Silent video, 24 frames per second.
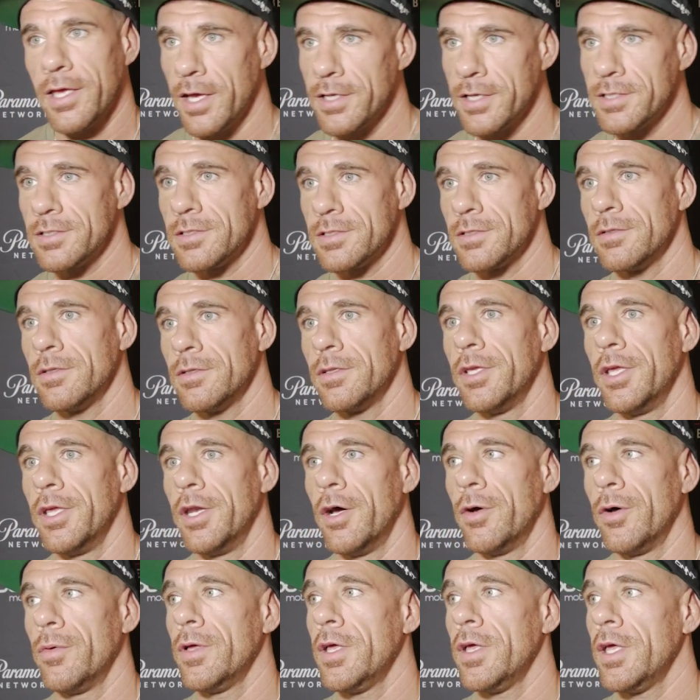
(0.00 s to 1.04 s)
us. You
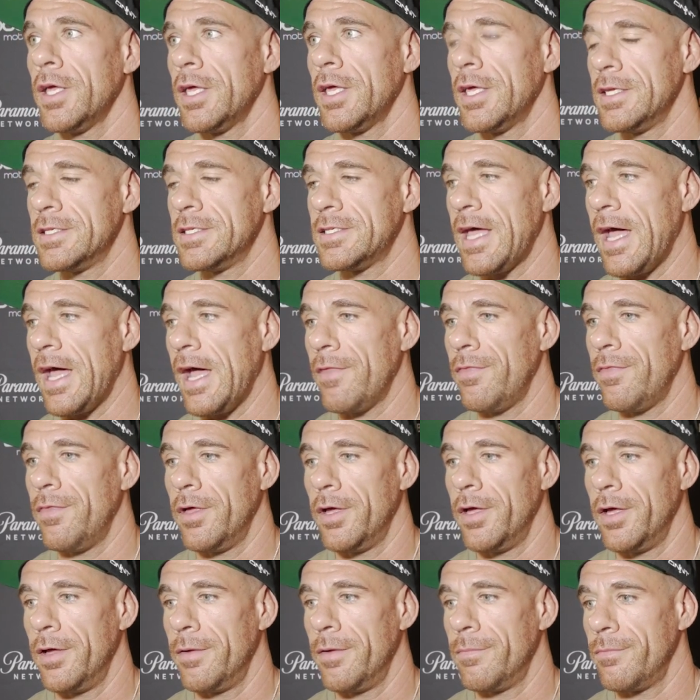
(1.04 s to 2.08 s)
know, he's had
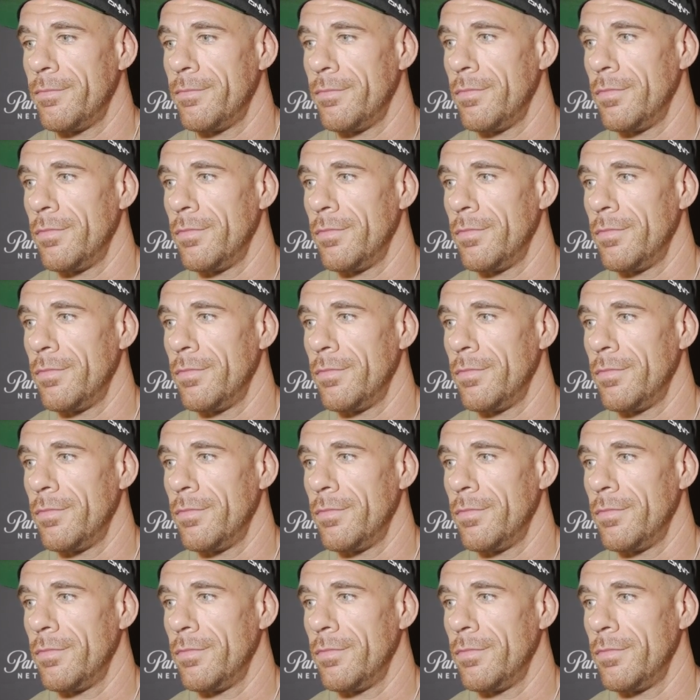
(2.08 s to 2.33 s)
the